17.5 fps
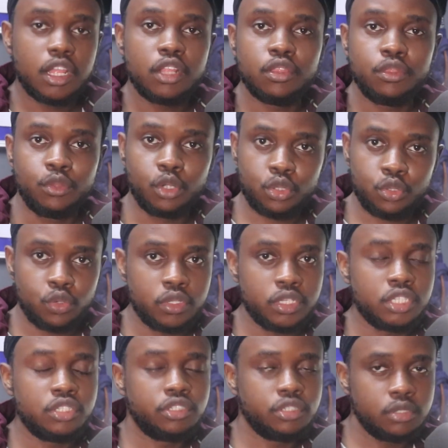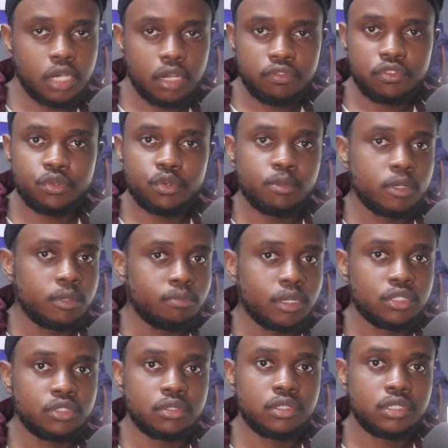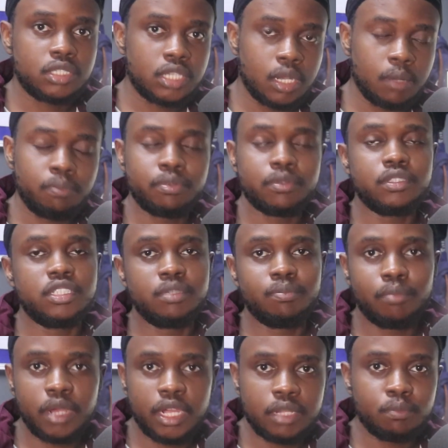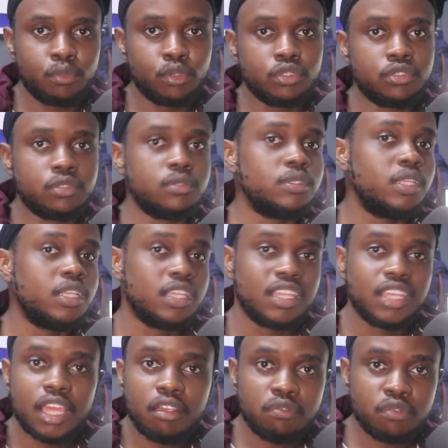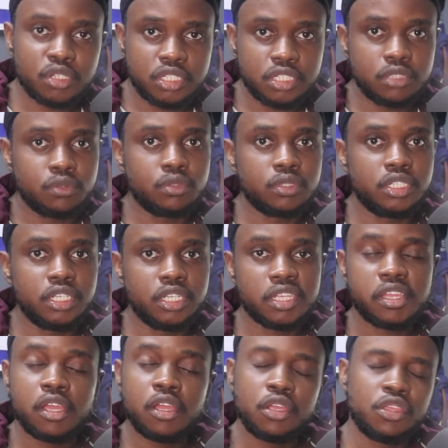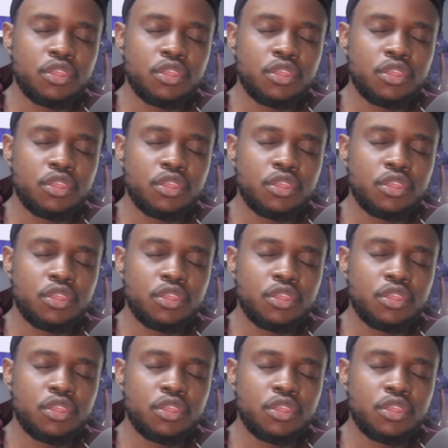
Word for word: Not only do you have to remember to tap the mind button every single day,